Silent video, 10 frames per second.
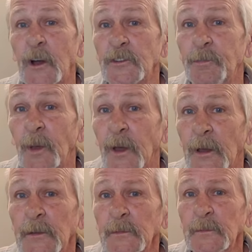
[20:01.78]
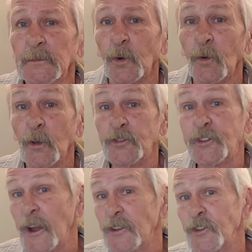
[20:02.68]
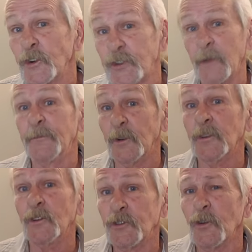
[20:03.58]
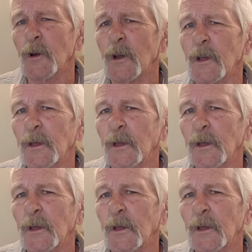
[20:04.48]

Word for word: God's plan or they'll change their comfort and their joy.